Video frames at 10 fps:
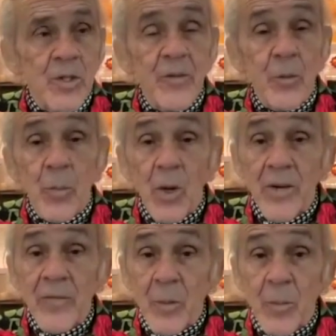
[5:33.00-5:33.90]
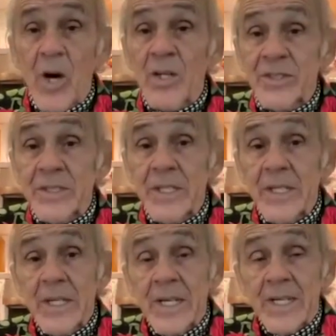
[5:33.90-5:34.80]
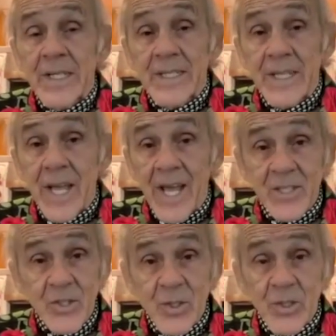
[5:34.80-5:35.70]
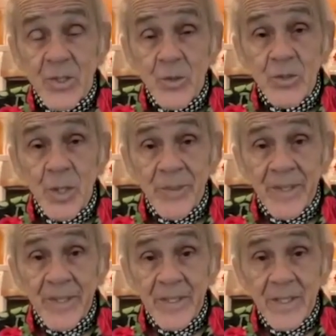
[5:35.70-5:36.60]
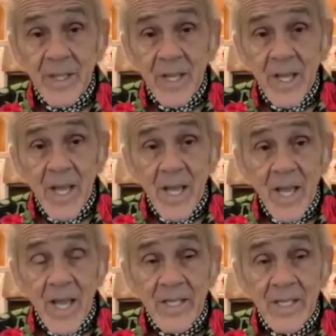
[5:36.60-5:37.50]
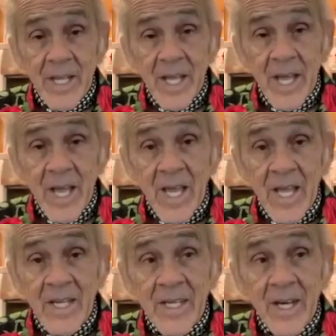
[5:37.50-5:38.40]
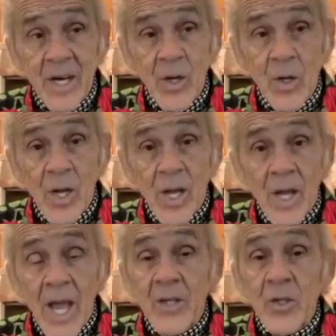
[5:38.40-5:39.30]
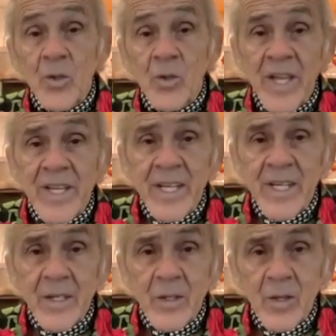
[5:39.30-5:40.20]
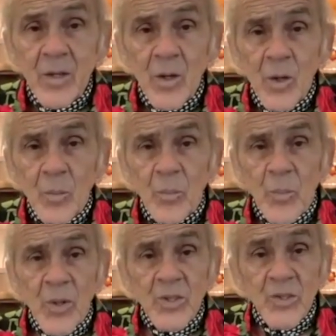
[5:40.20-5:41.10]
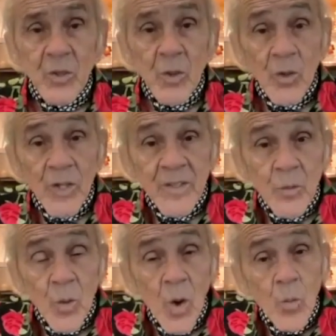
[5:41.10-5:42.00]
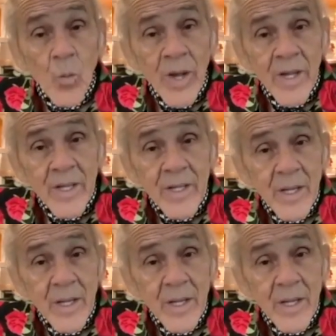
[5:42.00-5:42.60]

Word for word: if your if your boss asks you to do something, and and uh, and you take it personal in the wrong way,